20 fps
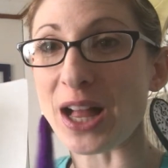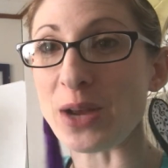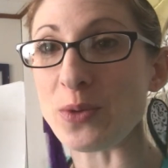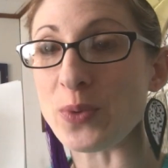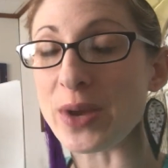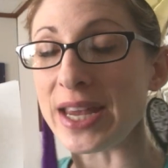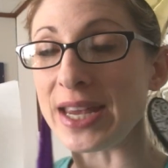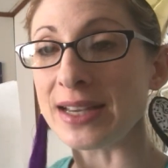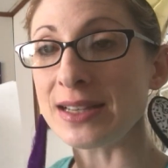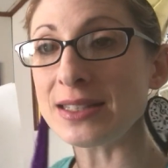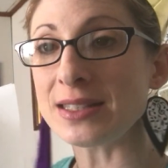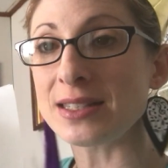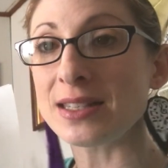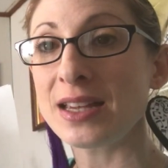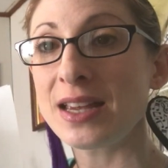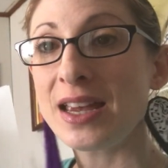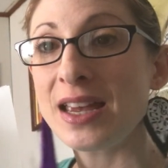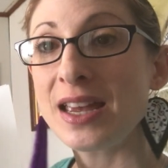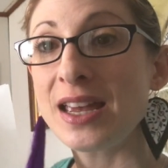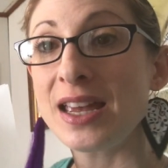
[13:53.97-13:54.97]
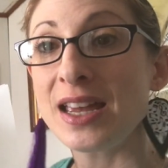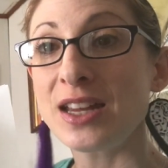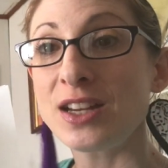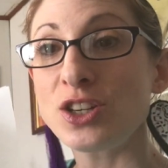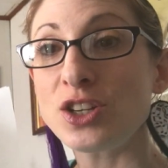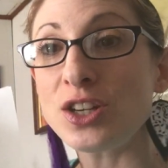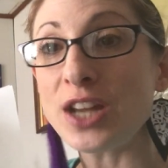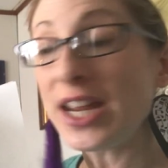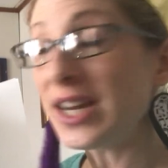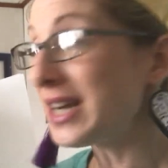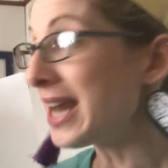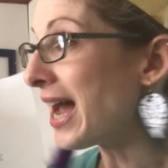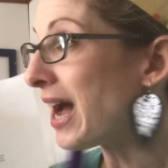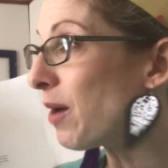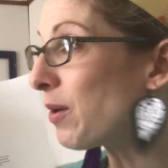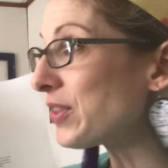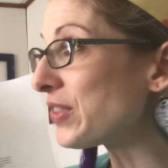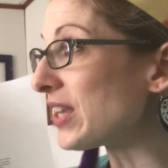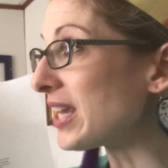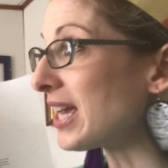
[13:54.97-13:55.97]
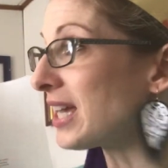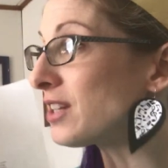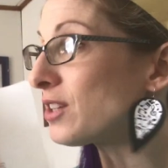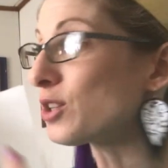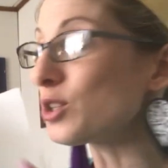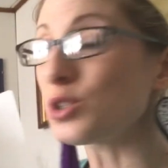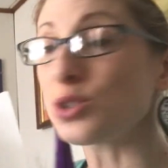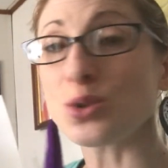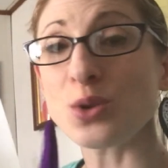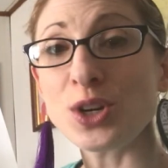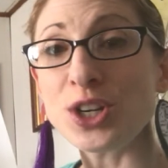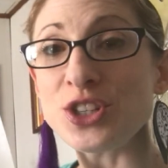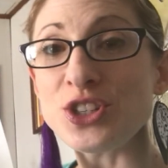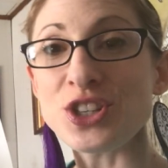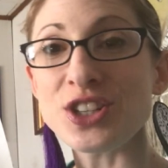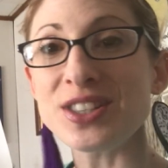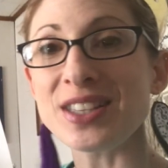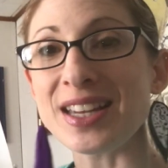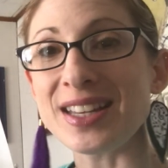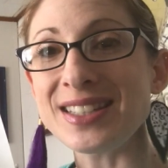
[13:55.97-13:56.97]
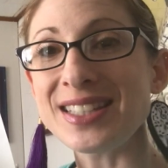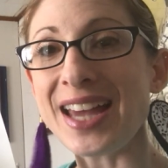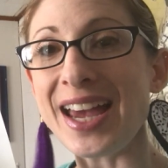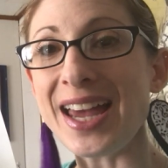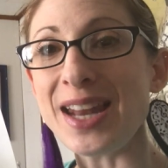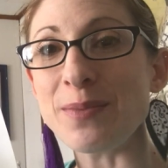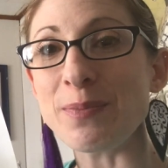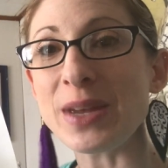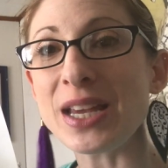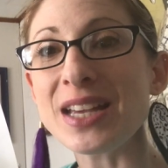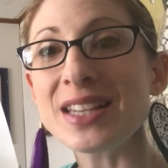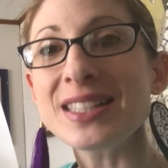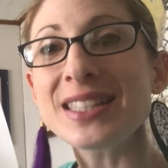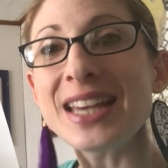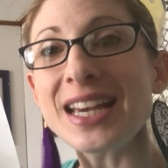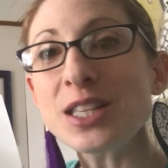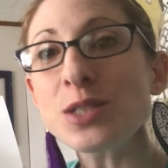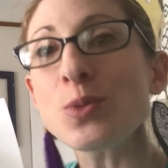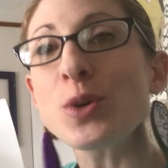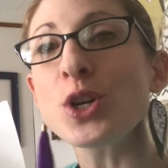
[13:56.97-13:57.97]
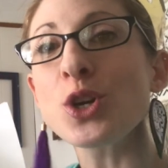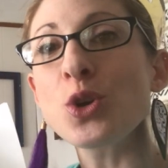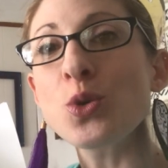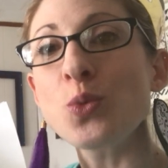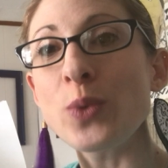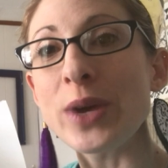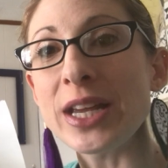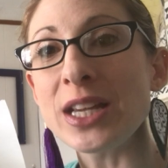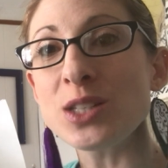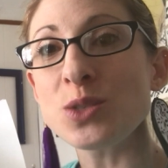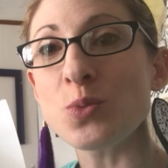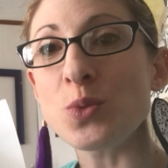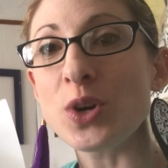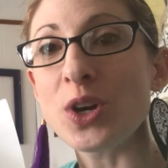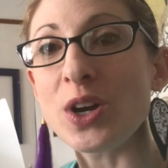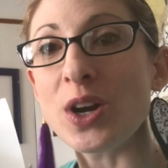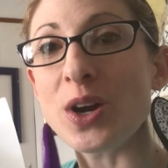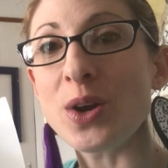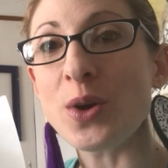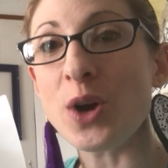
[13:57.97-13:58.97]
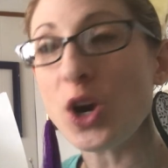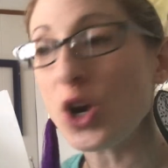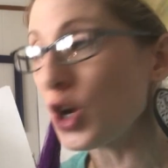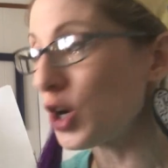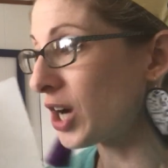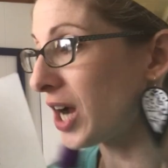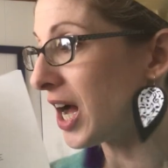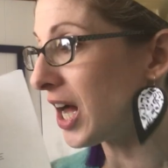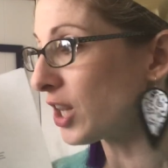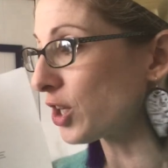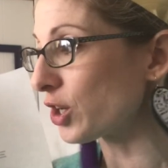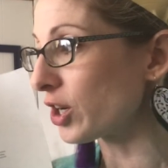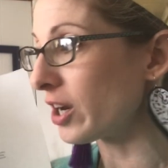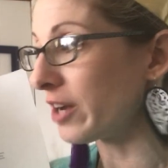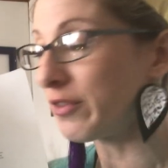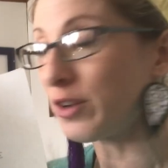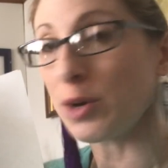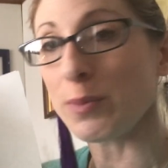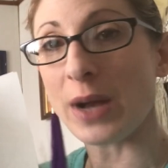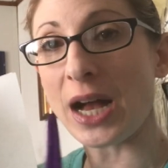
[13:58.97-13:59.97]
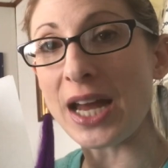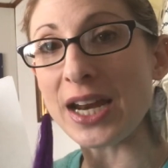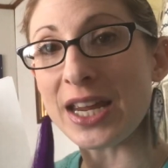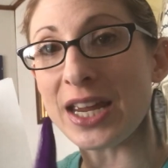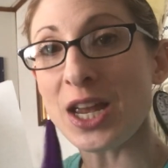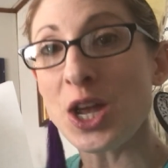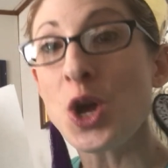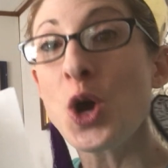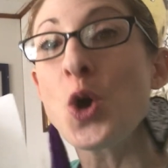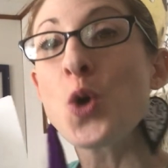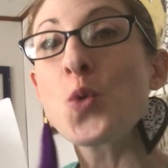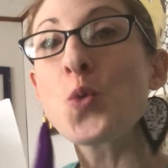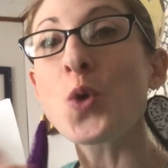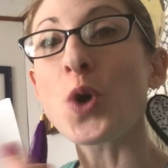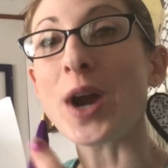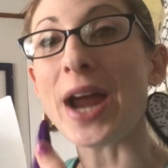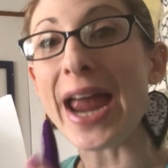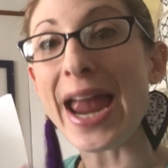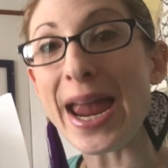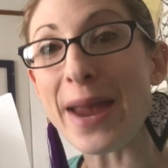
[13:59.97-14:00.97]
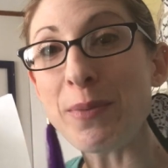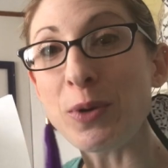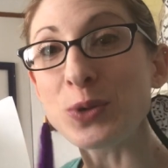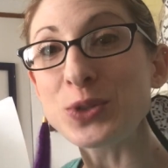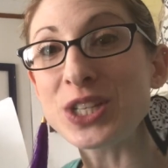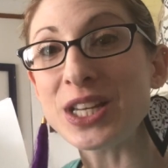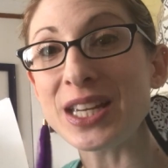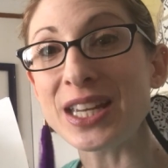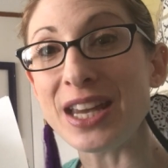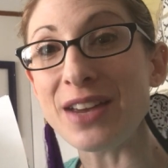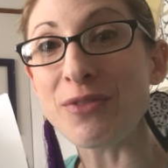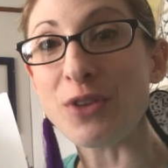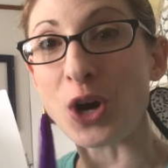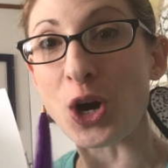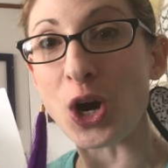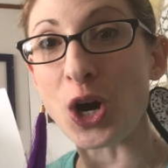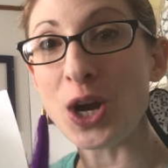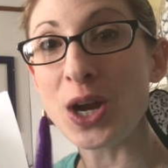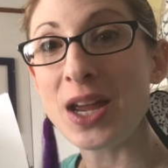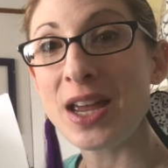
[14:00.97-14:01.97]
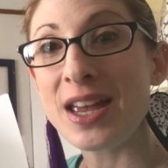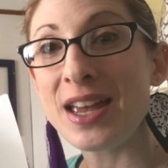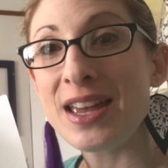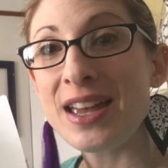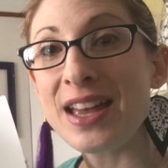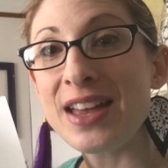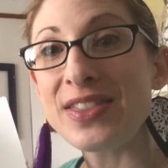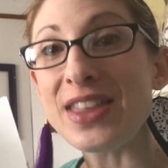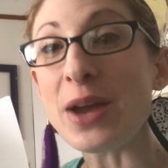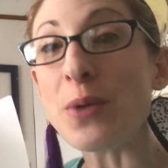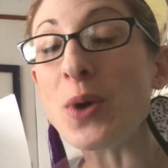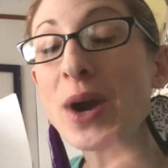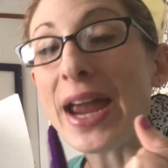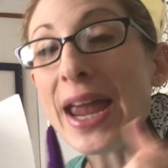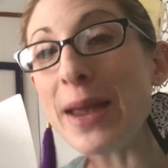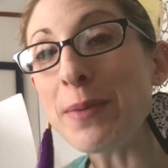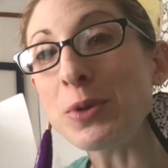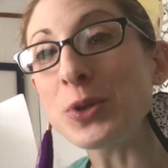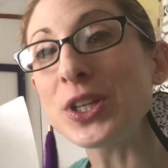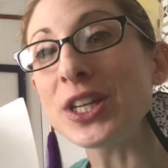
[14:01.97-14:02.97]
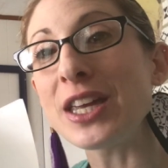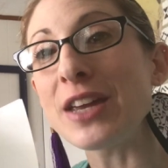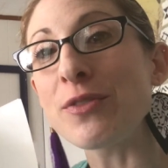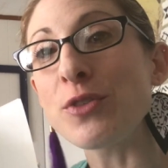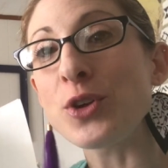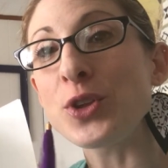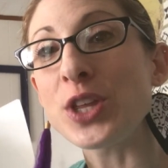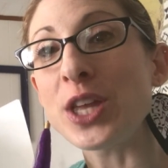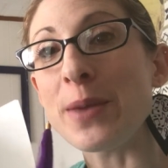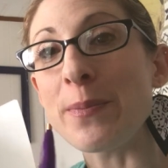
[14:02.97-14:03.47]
wings. And now at the end of the story, she's content because guess what her wings were, her color of her body were able to give her? They were able to give her the